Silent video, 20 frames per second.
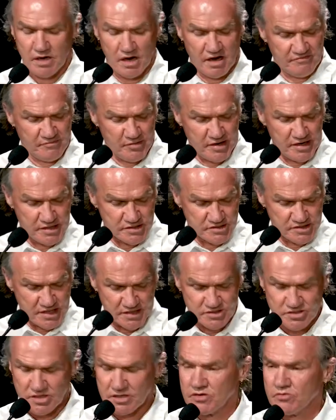I've been a
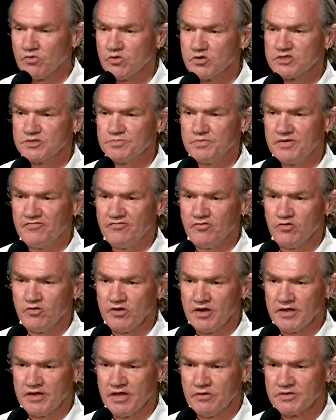judge on awards before
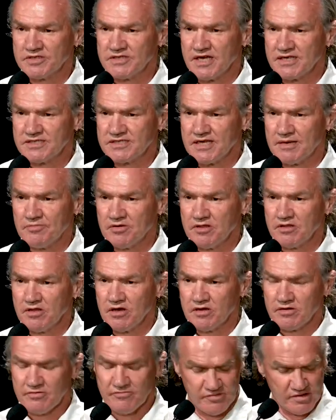and I know it takes up a
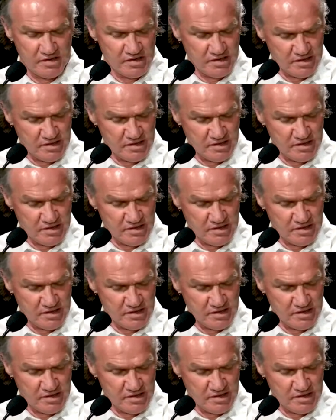lot of